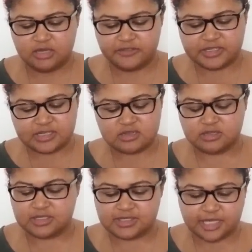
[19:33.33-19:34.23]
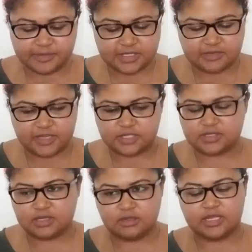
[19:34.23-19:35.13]
feels a little deceptive. I
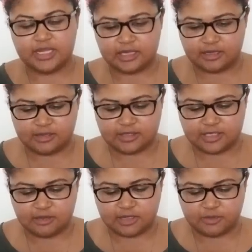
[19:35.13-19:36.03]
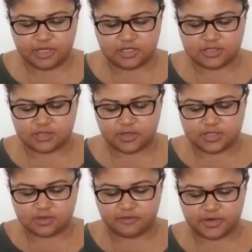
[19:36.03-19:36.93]
just don't like it. Tell me about the Page of
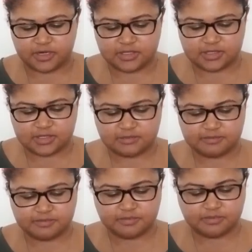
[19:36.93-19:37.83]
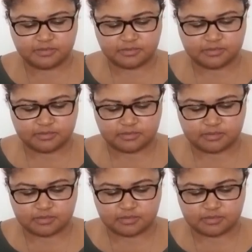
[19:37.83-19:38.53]
Swords in Reverse. Tell